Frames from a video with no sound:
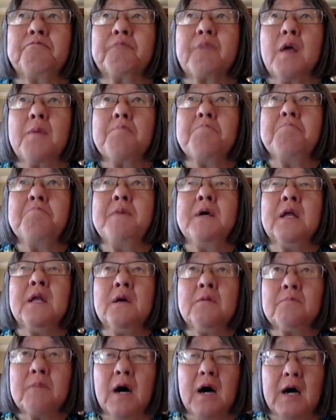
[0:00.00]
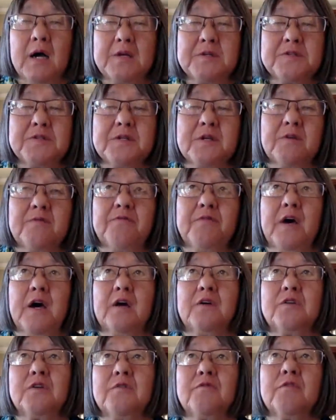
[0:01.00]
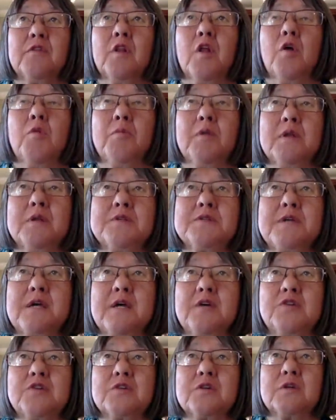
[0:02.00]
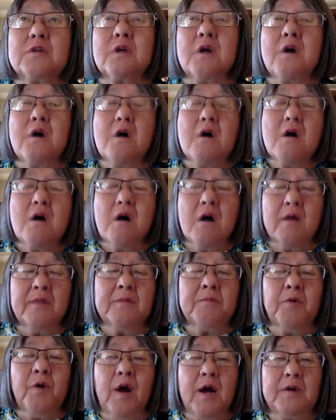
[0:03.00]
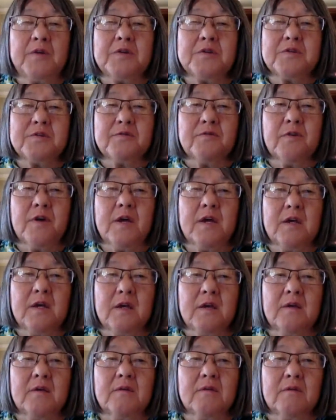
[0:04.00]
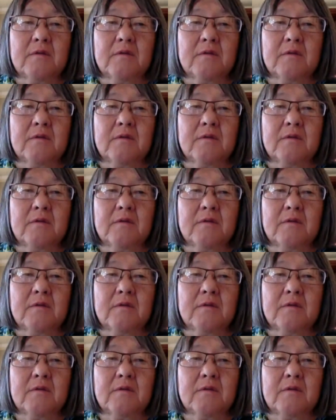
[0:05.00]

minimize the effect of globalization on the practice of Reiki.